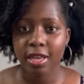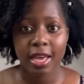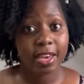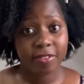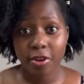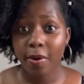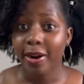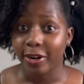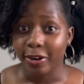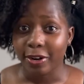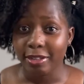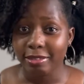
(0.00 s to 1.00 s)
If you're a
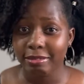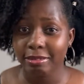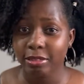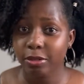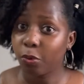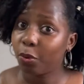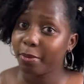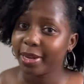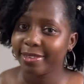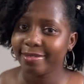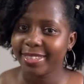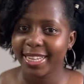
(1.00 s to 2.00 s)
girl,
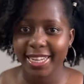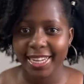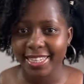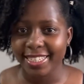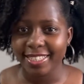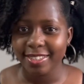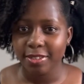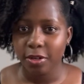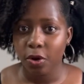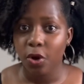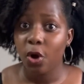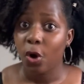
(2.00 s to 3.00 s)
woman, lady,
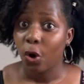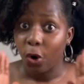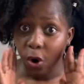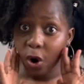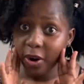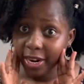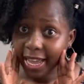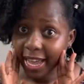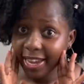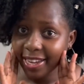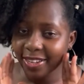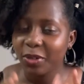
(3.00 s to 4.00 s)
or a
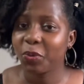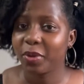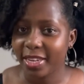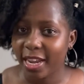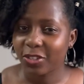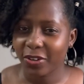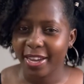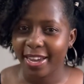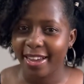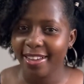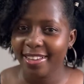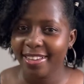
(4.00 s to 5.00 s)
guy with natural
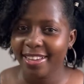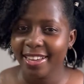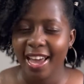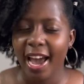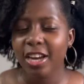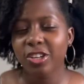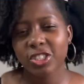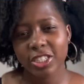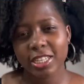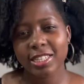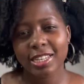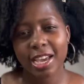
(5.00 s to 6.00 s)
hair, and you
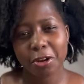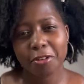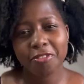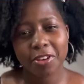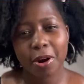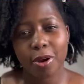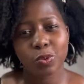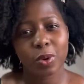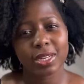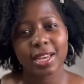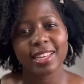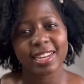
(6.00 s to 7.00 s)
just cannot figure out what
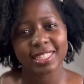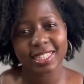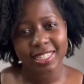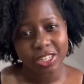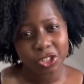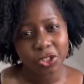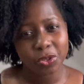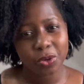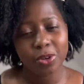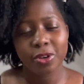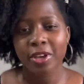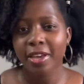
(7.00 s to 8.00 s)
are the essential
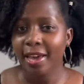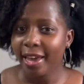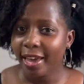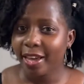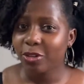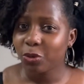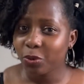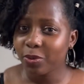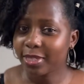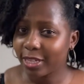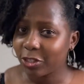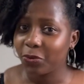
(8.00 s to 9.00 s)
hair tools
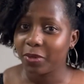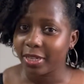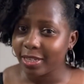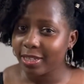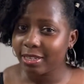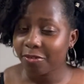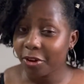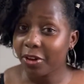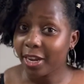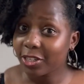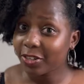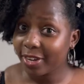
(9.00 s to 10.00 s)
that you need for your
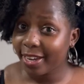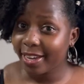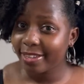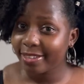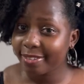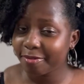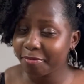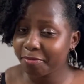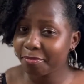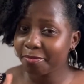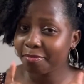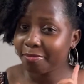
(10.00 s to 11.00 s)
natural hair,
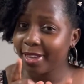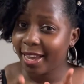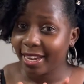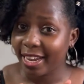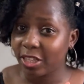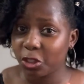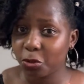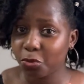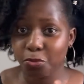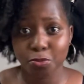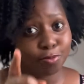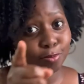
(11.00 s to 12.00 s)
I got you.
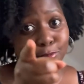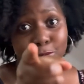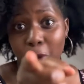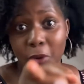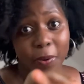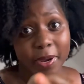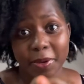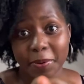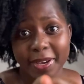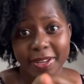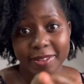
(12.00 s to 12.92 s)
Don't go anywhere.